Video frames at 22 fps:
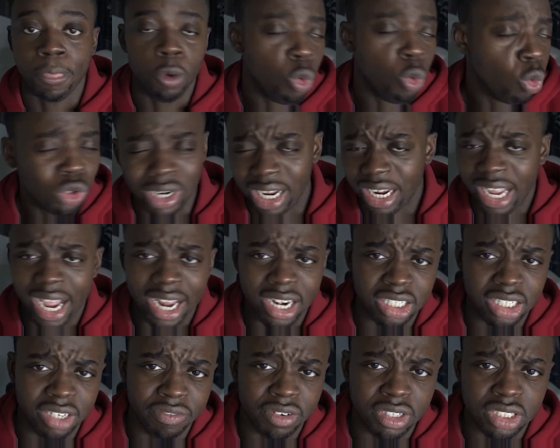all that kind of
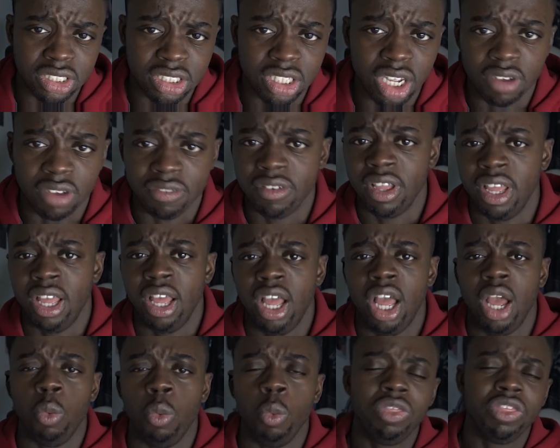different stuff.
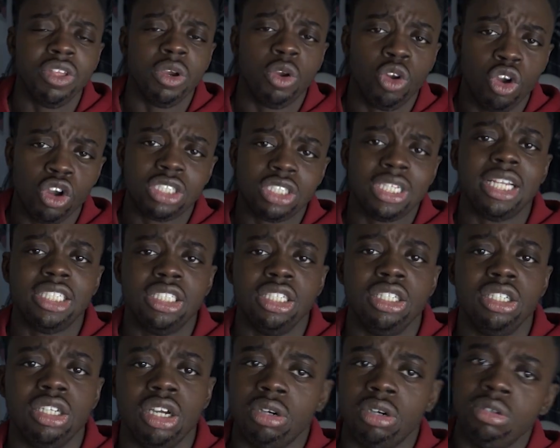And with the
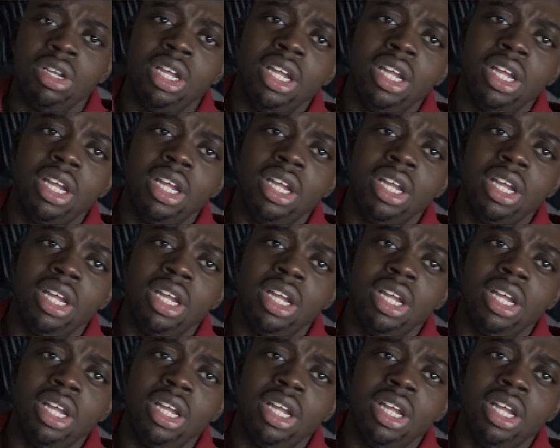cross-hatching though,